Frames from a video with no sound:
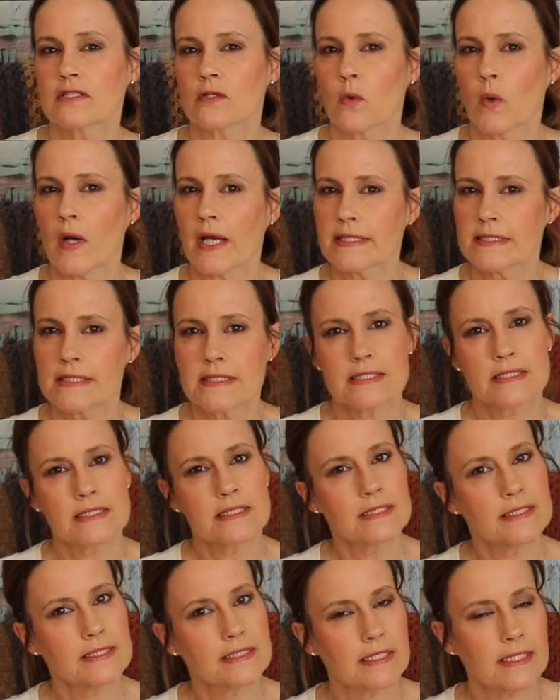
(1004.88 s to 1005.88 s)
is quite a
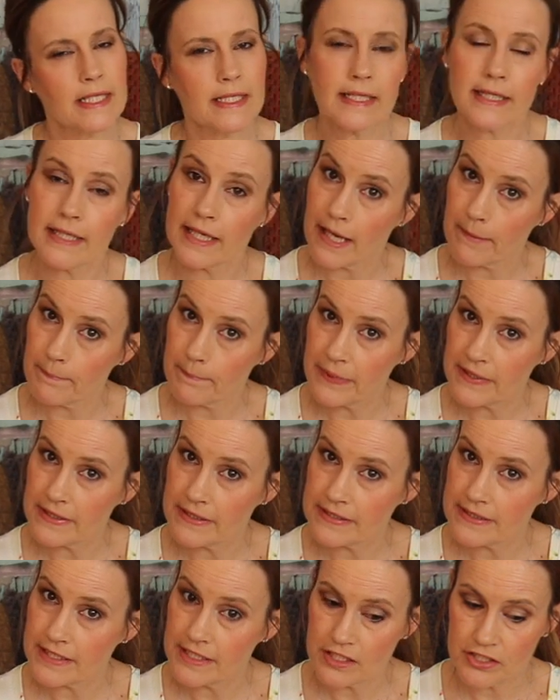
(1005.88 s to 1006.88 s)
little like cap
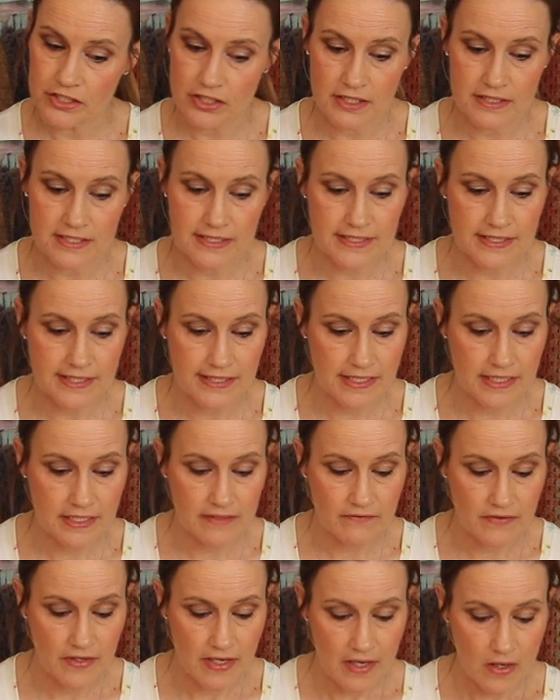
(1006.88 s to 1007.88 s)
t-shirt
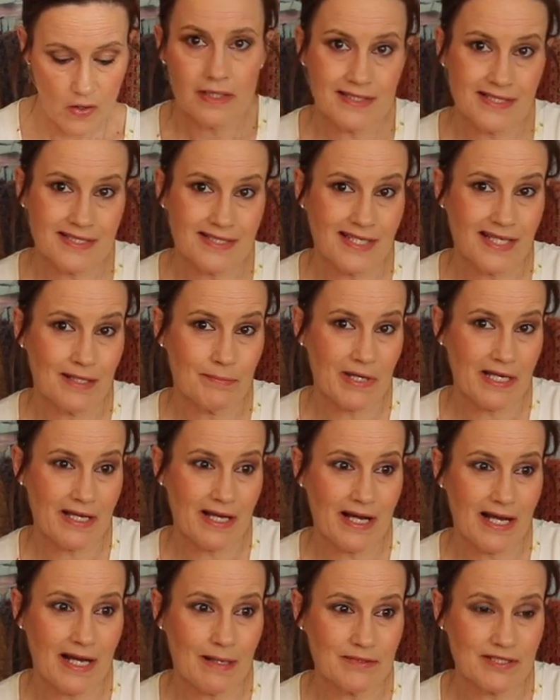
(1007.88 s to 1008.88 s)
sleeve. As I say, my
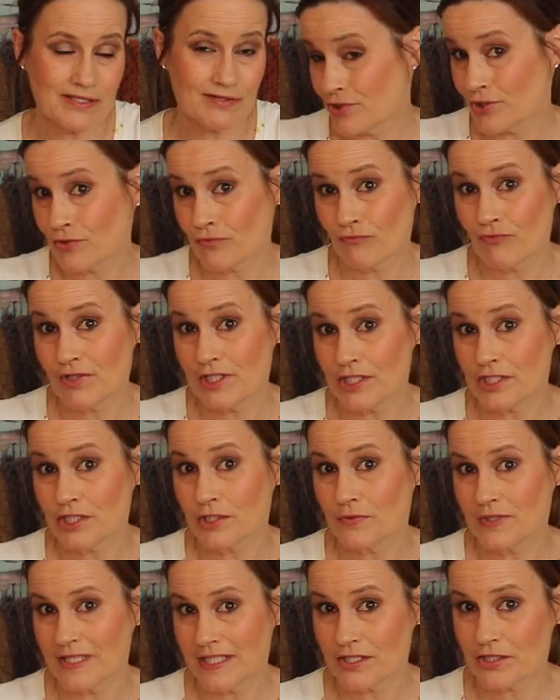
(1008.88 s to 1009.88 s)
arms really
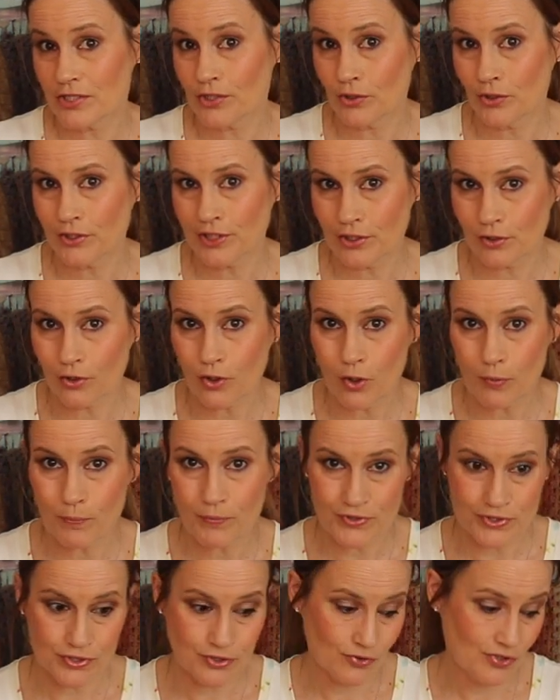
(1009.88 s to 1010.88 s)
do need toning
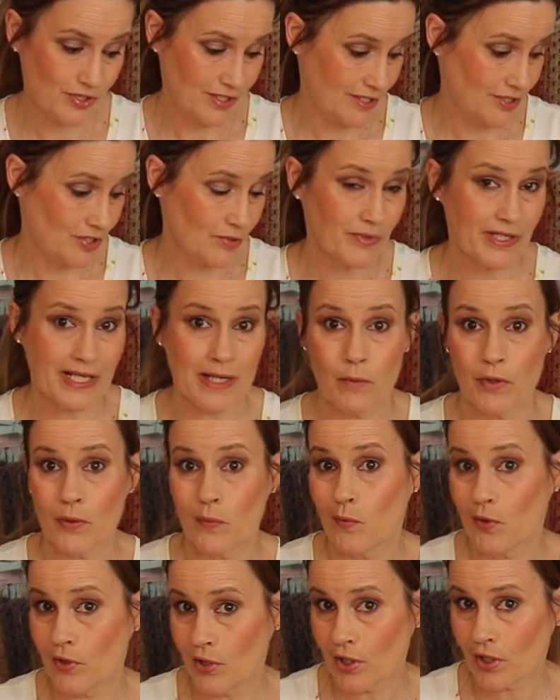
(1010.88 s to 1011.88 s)
up. So it's something I want
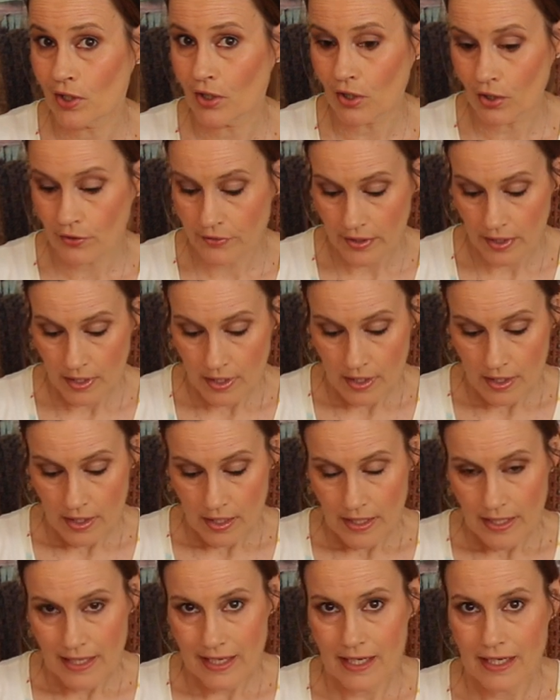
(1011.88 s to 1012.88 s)
to work on.
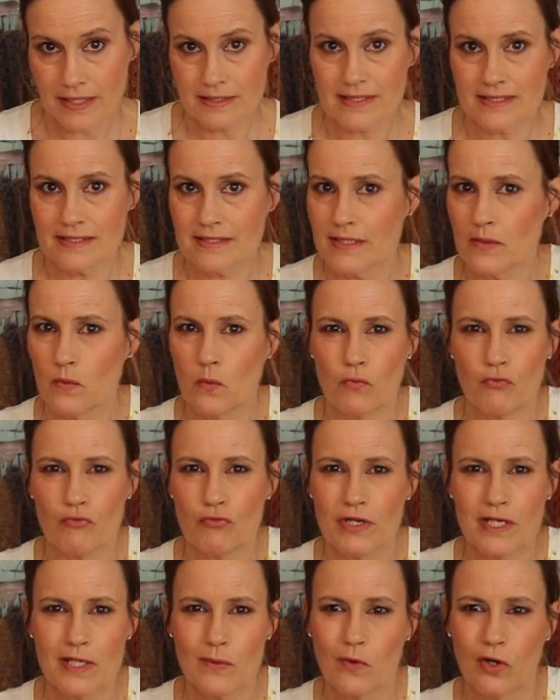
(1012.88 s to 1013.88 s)
And I didn't
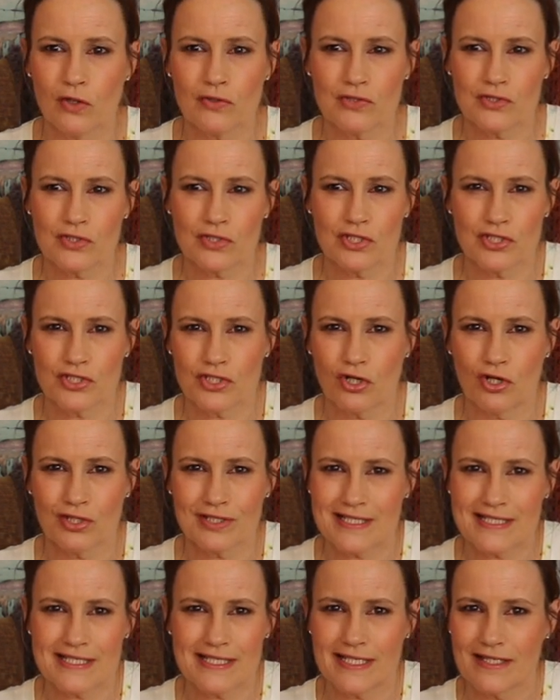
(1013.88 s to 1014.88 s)
really want a
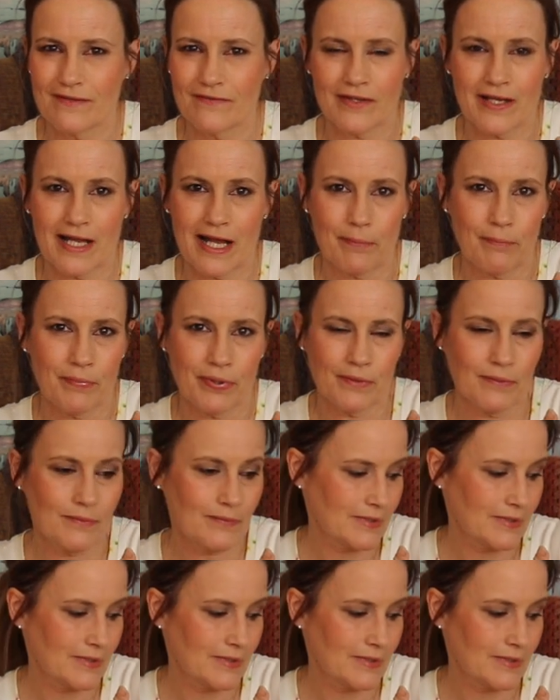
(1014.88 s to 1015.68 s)
short sleeve cap,